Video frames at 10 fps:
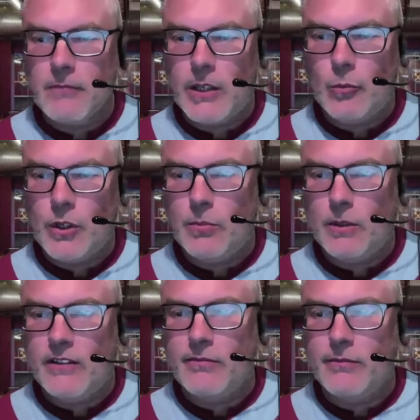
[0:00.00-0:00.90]
It will
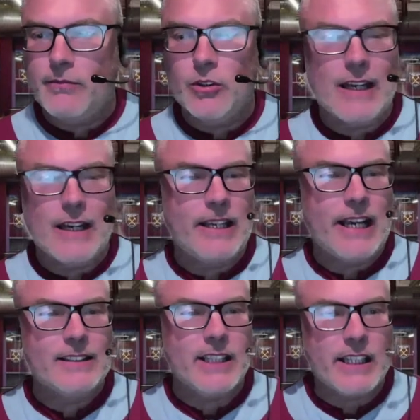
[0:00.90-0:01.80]
be Lucas
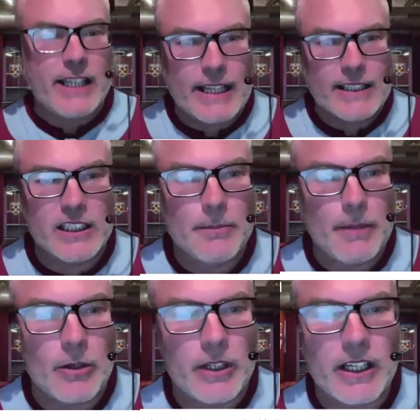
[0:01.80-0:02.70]
Fabianski. Kent's in the
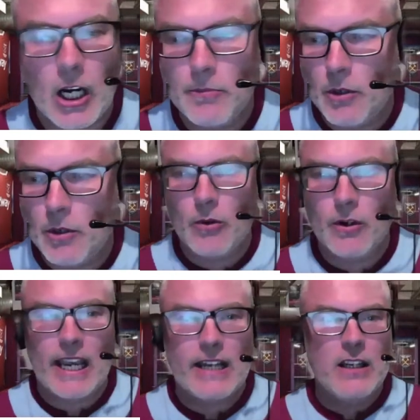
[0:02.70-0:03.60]
building. Hope you're well,
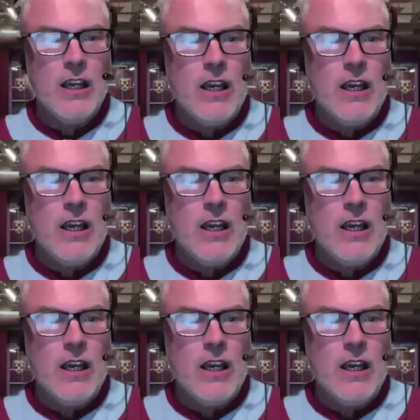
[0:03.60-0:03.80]
Kent.